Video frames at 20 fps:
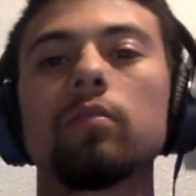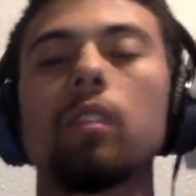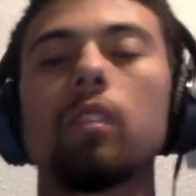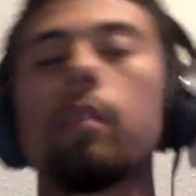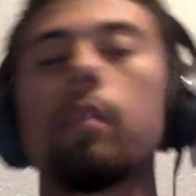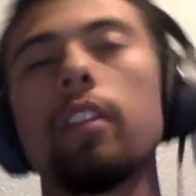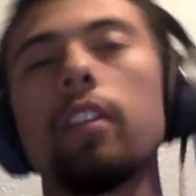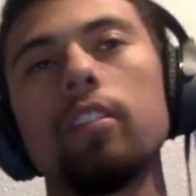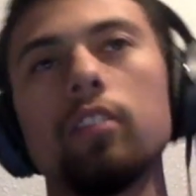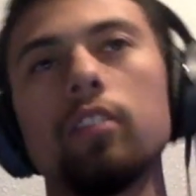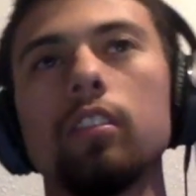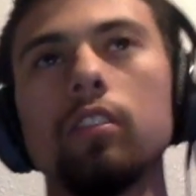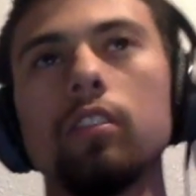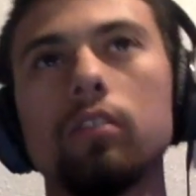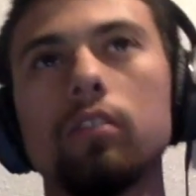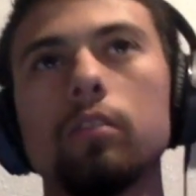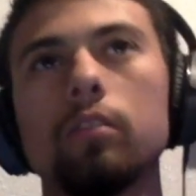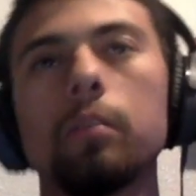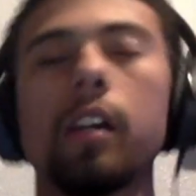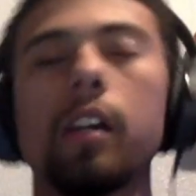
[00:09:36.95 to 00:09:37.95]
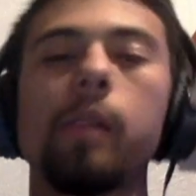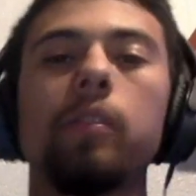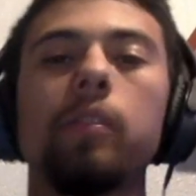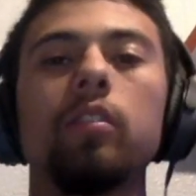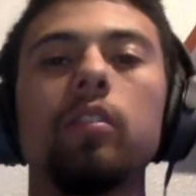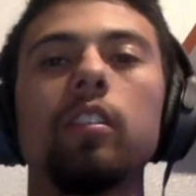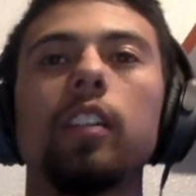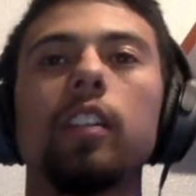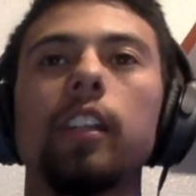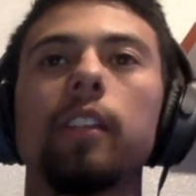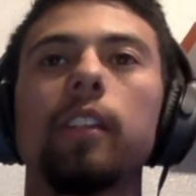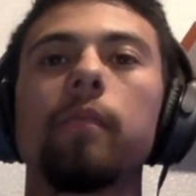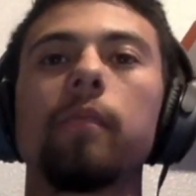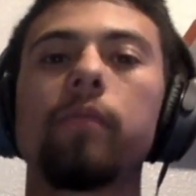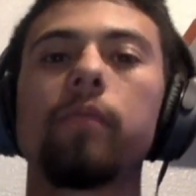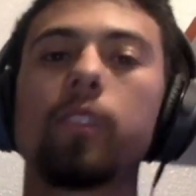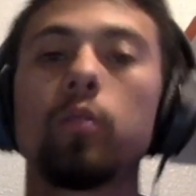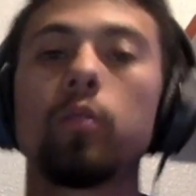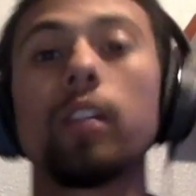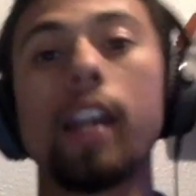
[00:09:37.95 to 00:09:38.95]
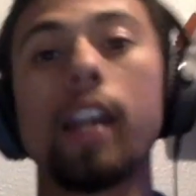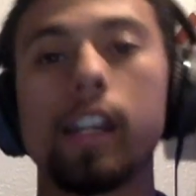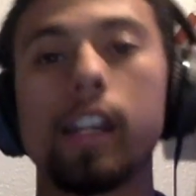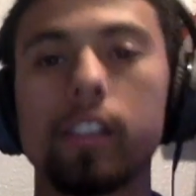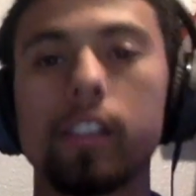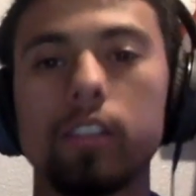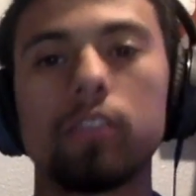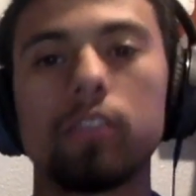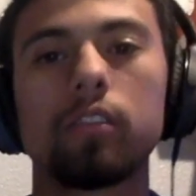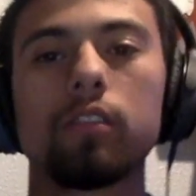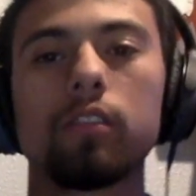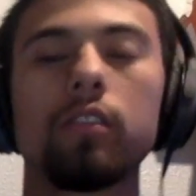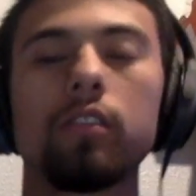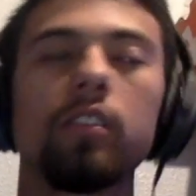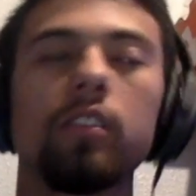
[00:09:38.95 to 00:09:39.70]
Well, I'm not new to YouTube, but I'm new to, like, reactions.